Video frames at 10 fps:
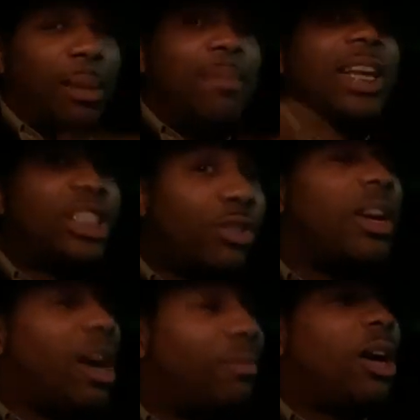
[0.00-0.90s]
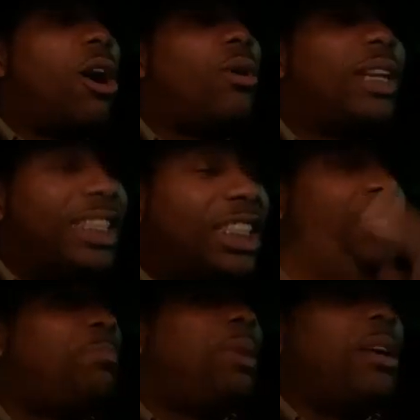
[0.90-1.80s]
the ministry of the Holy
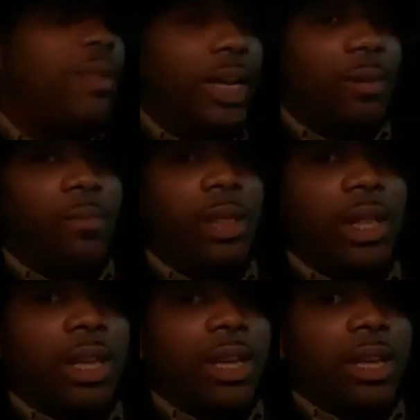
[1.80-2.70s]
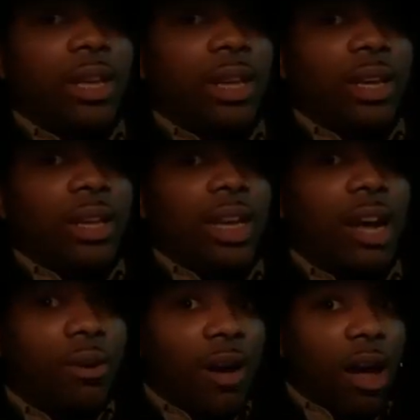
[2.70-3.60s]
Spirit.
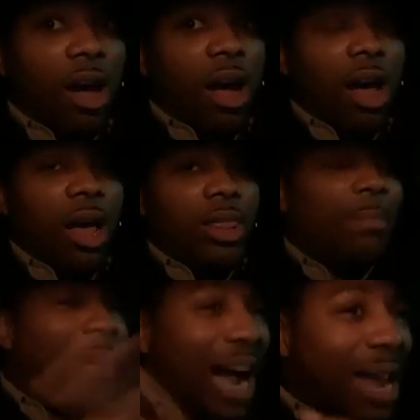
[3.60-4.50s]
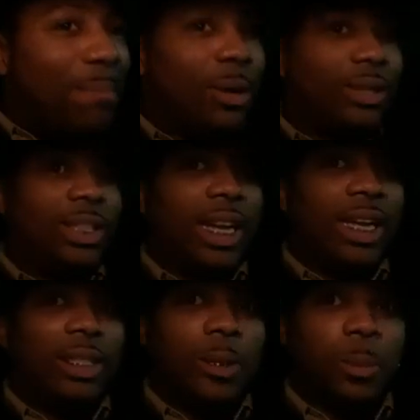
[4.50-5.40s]
Now, uh, the Bible
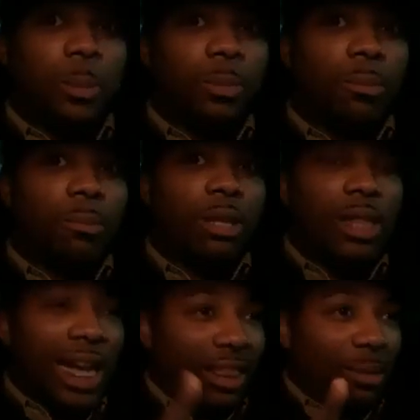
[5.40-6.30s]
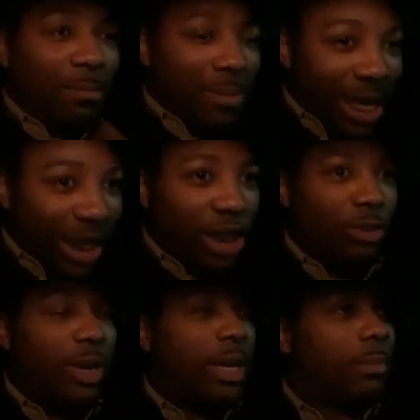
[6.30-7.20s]
says that the
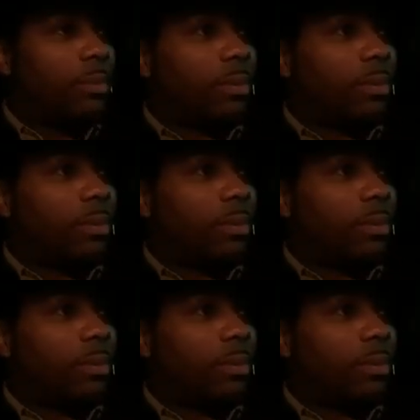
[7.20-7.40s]
ministry,